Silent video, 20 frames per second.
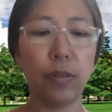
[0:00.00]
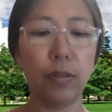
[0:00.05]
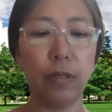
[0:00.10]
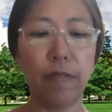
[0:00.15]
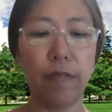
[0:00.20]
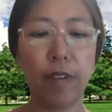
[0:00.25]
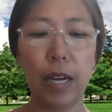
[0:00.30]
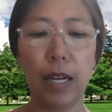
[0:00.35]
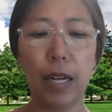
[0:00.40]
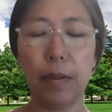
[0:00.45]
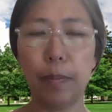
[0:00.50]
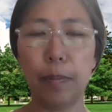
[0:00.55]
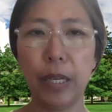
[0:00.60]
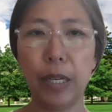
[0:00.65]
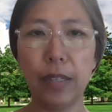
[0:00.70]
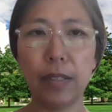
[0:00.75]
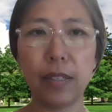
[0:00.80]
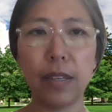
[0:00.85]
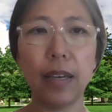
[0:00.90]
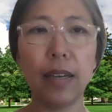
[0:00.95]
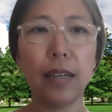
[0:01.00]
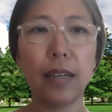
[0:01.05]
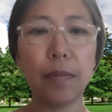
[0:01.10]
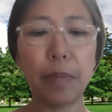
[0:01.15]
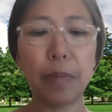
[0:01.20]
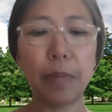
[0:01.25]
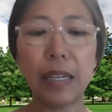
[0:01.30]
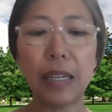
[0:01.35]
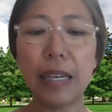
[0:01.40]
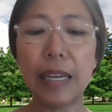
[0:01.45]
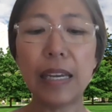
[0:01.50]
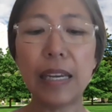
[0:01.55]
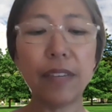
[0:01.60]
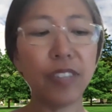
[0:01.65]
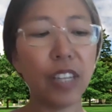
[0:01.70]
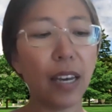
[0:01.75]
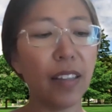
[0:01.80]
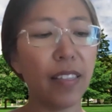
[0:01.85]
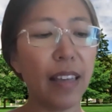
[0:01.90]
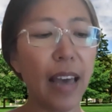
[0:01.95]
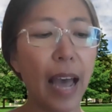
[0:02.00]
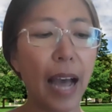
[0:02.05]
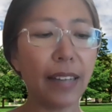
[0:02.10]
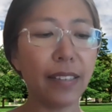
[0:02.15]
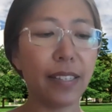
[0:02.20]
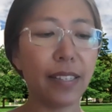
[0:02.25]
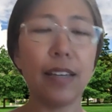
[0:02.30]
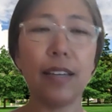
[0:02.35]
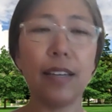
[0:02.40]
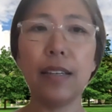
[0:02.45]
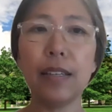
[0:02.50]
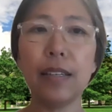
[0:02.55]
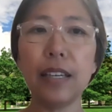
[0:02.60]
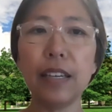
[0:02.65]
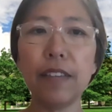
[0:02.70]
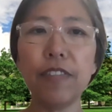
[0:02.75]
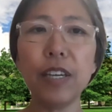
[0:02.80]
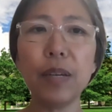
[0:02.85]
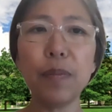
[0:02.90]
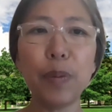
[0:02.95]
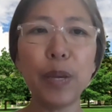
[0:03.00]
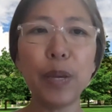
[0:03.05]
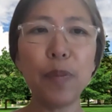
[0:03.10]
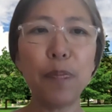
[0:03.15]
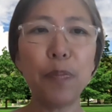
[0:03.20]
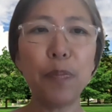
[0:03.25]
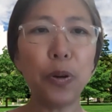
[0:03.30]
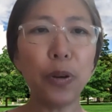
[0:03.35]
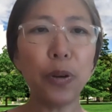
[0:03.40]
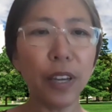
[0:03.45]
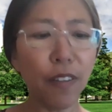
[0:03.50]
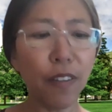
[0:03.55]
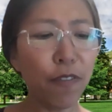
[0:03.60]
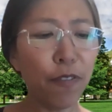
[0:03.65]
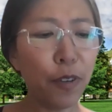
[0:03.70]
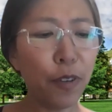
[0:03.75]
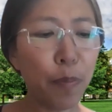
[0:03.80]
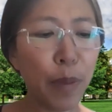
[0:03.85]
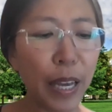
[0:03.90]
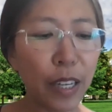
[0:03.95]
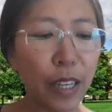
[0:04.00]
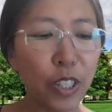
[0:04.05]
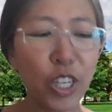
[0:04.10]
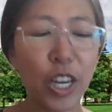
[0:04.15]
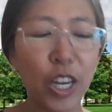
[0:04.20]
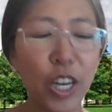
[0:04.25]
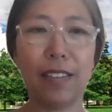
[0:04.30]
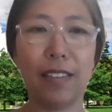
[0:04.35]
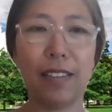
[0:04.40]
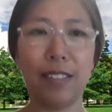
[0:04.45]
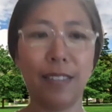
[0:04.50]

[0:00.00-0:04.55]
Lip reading: development, believed that giving people information,